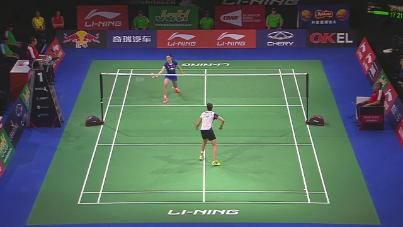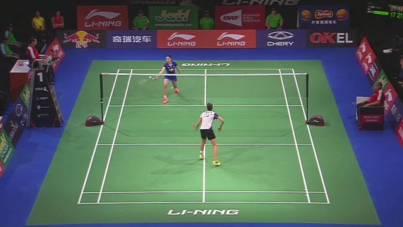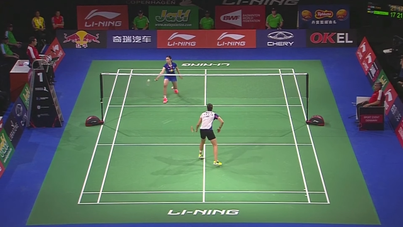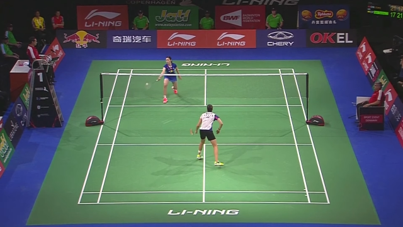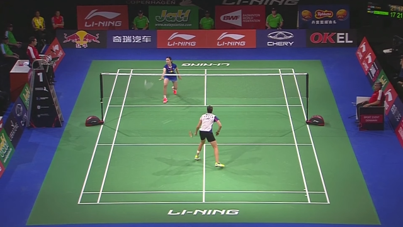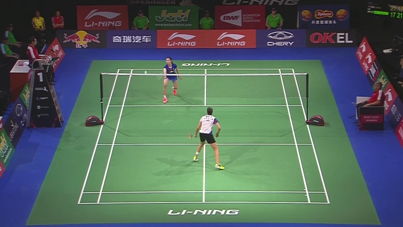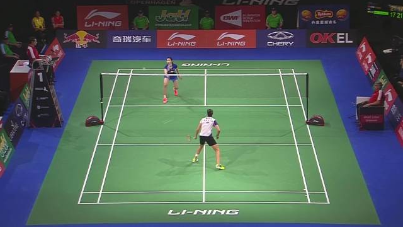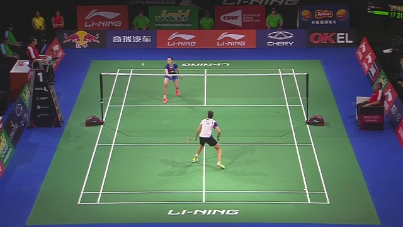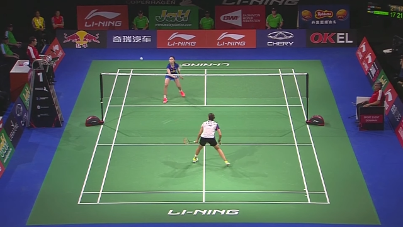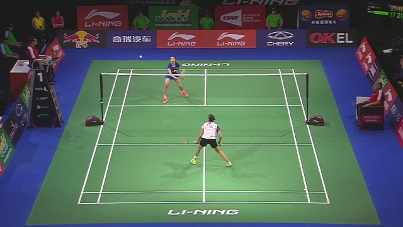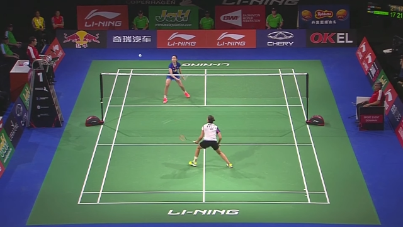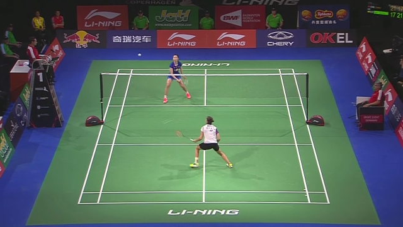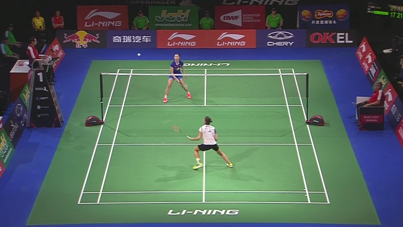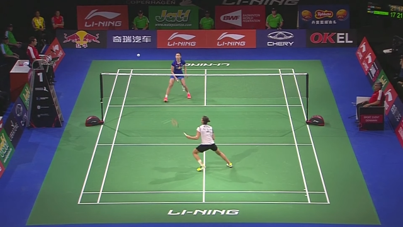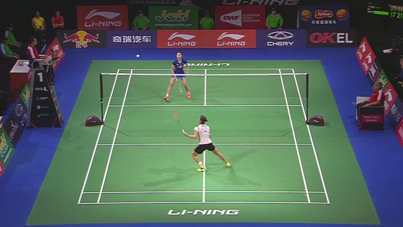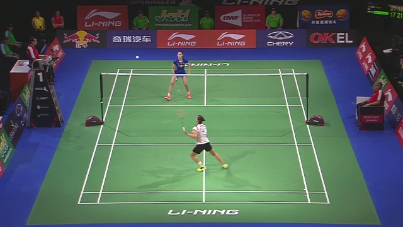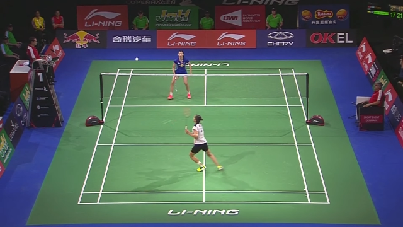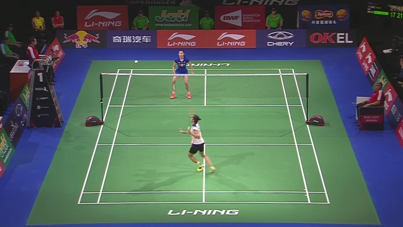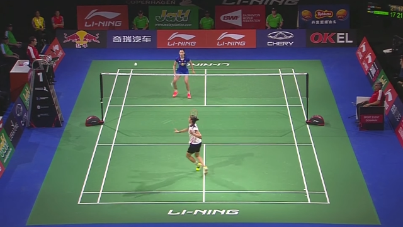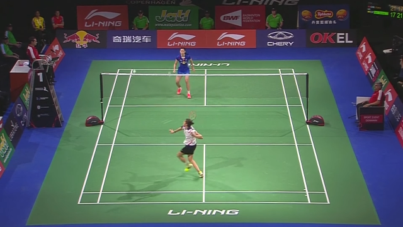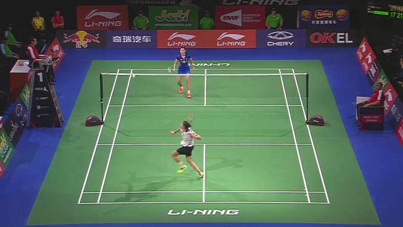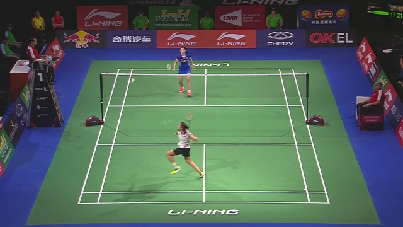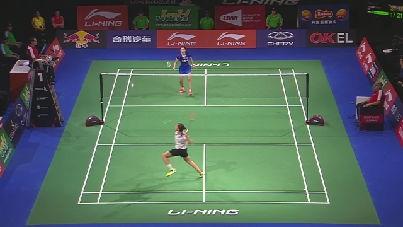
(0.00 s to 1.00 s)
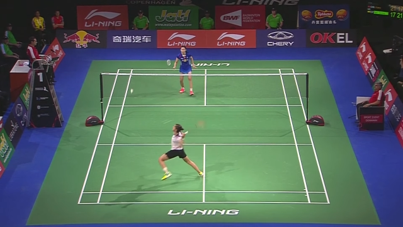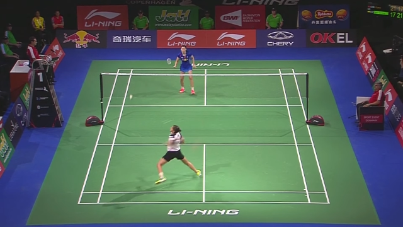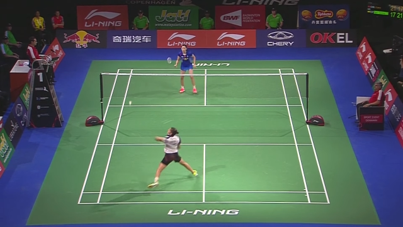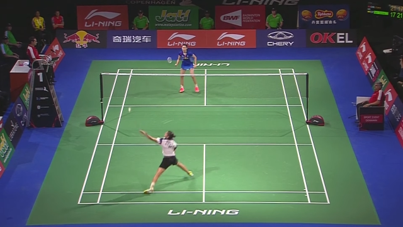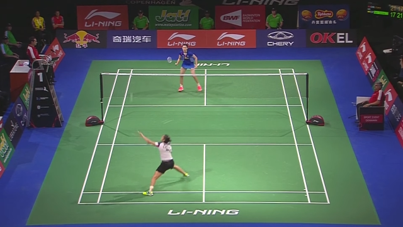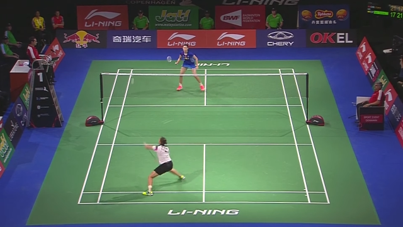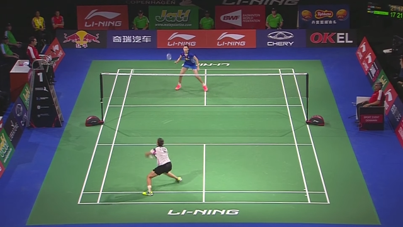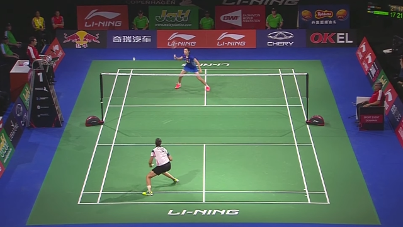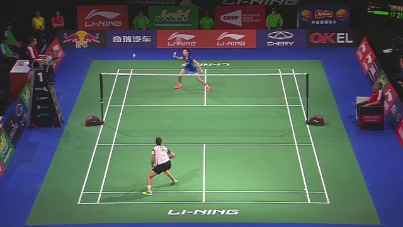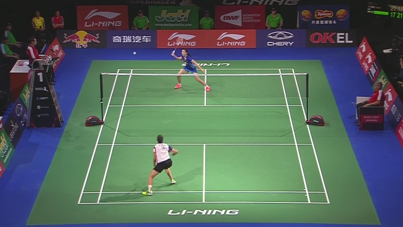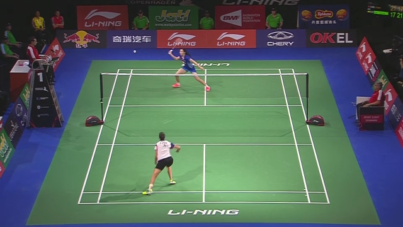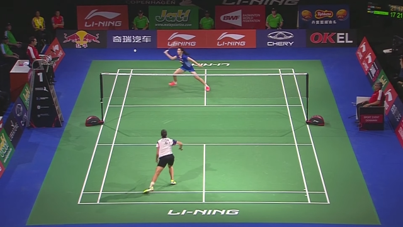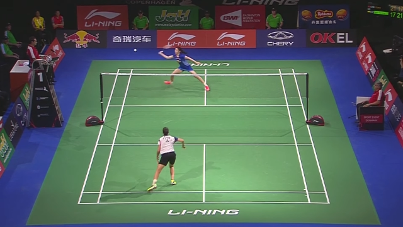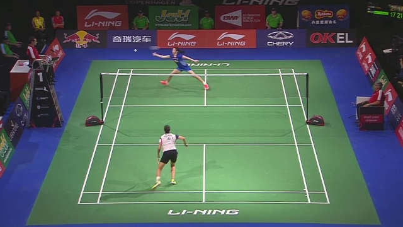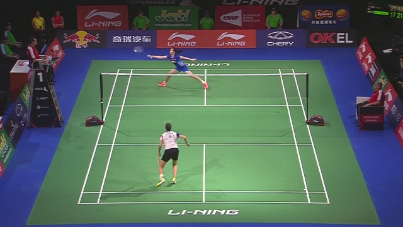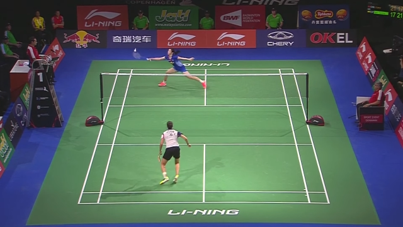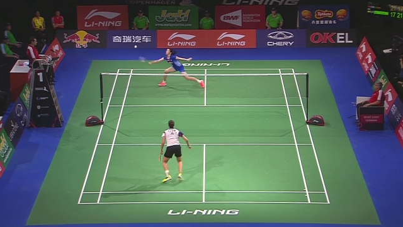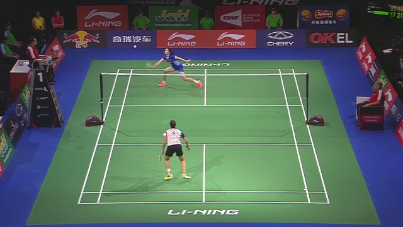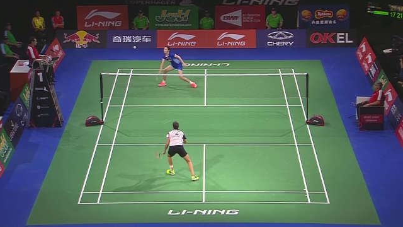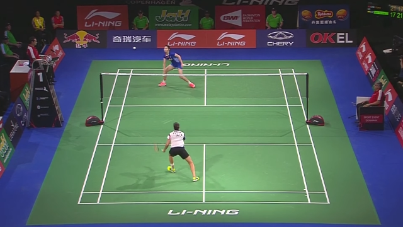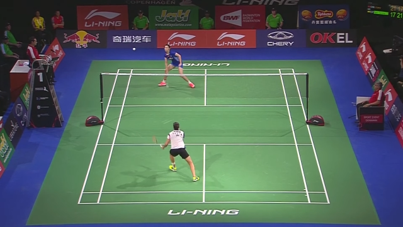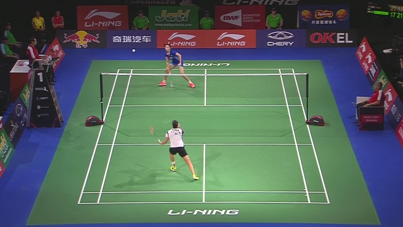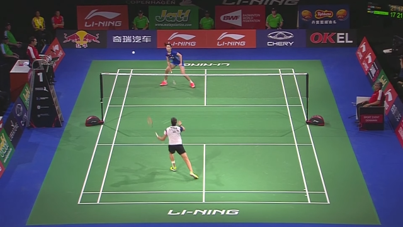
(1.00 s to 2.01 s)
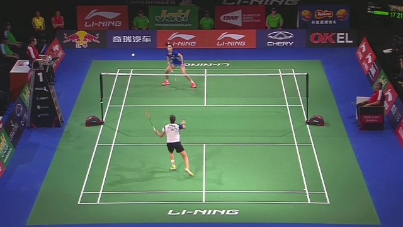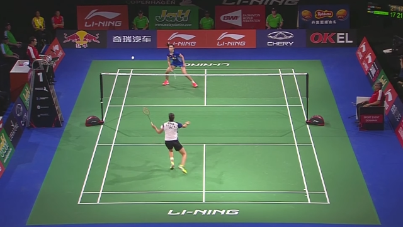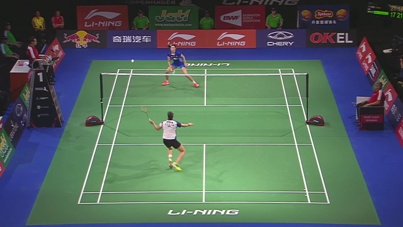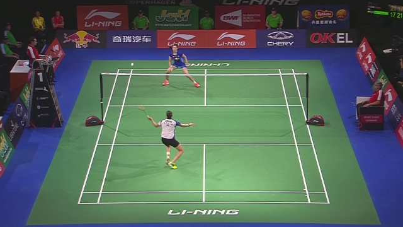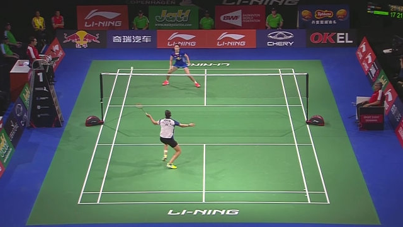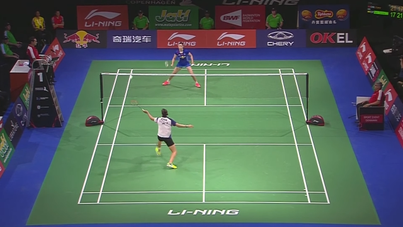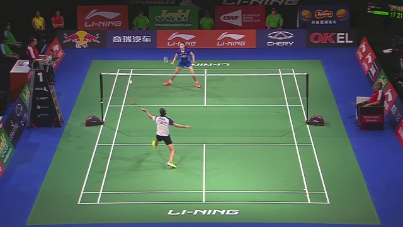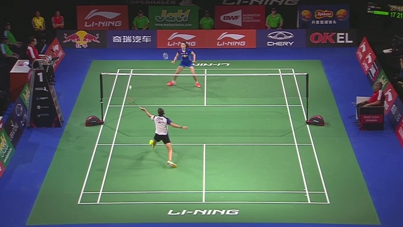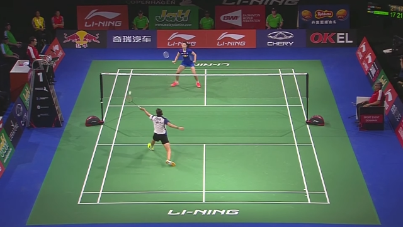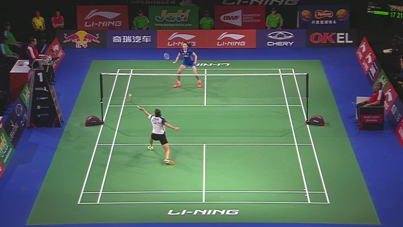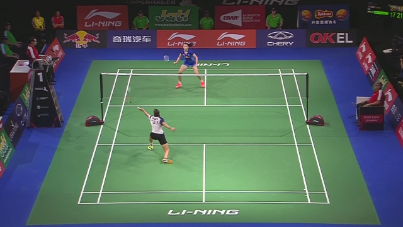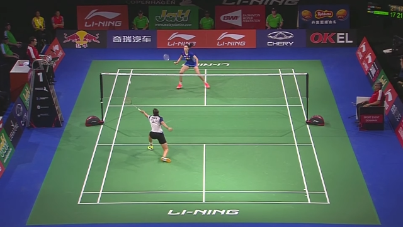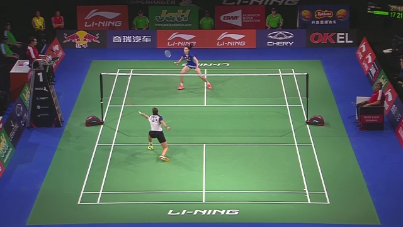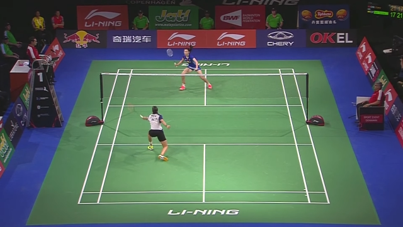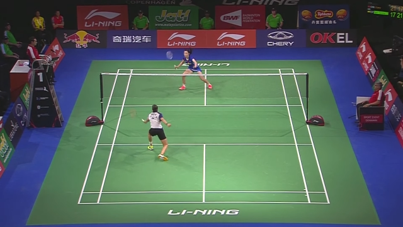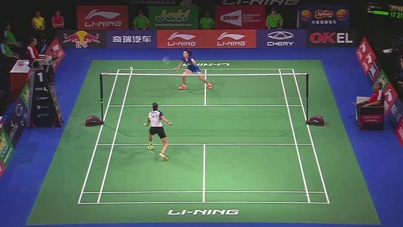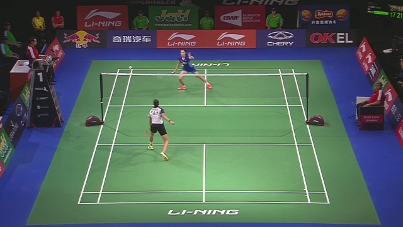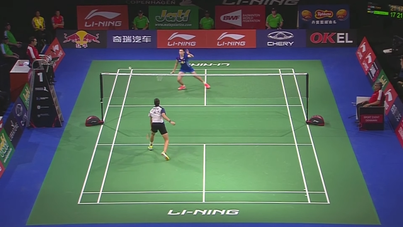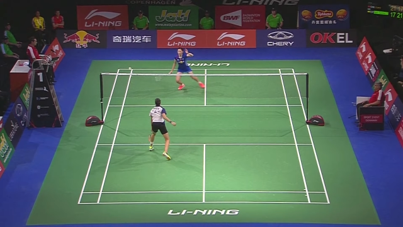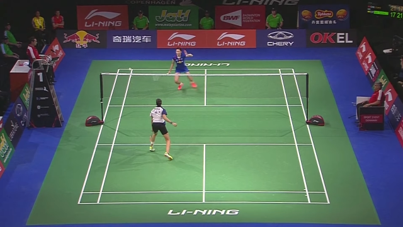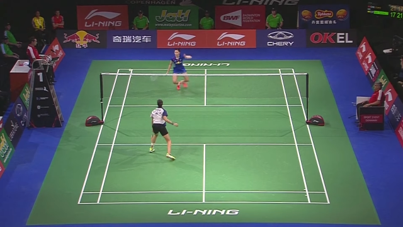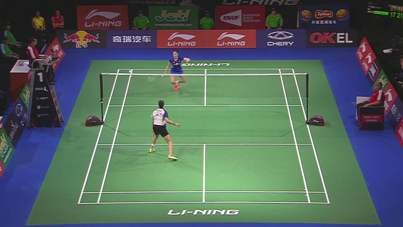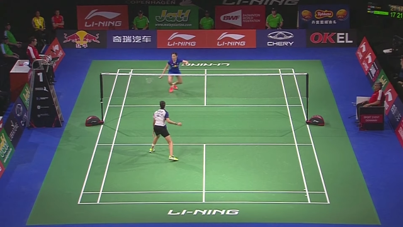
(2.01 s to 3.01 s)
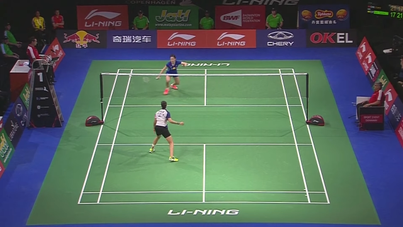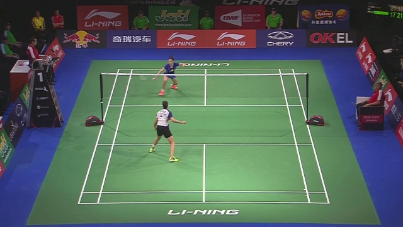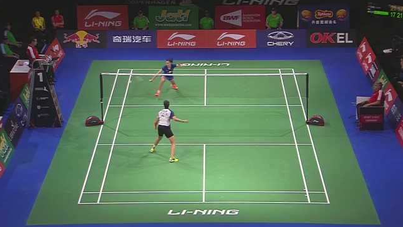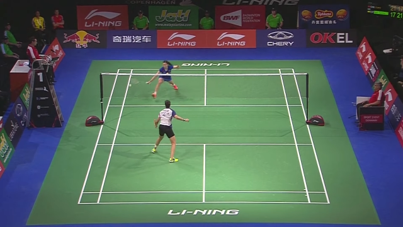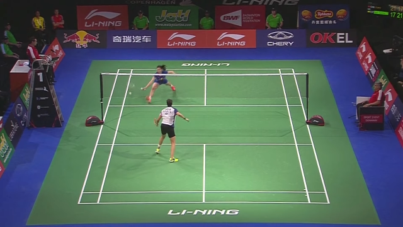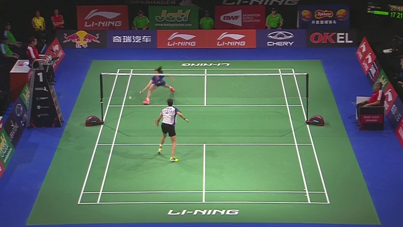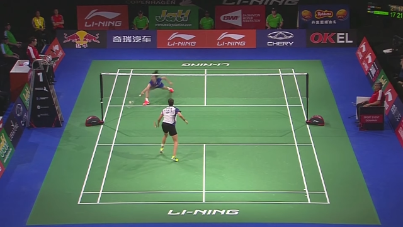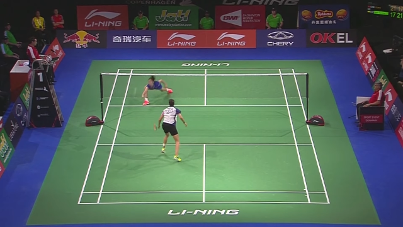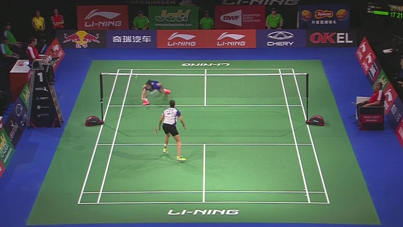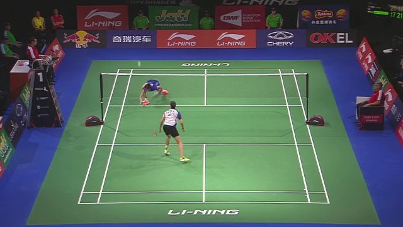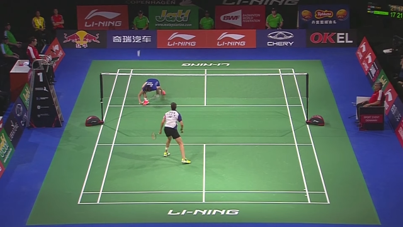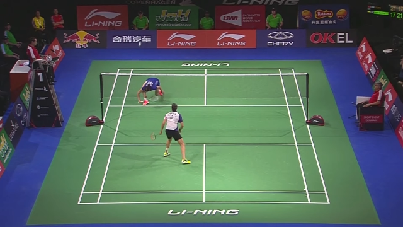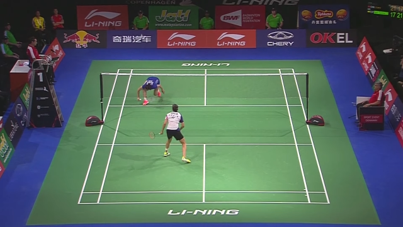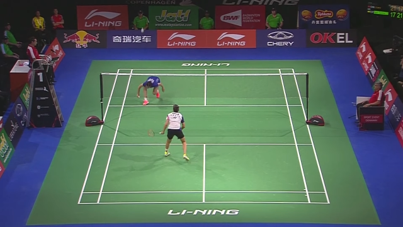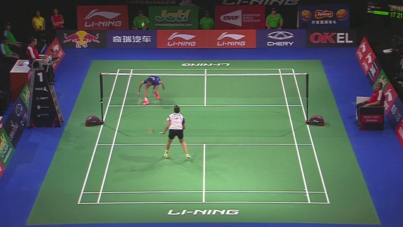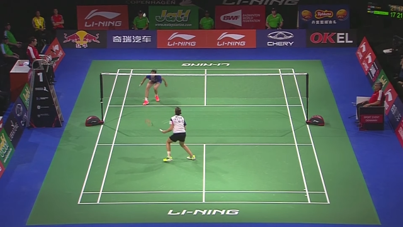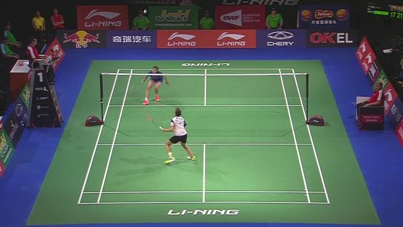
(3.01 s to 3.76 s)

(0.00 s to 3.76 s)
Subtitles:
[unreadable: no face in view]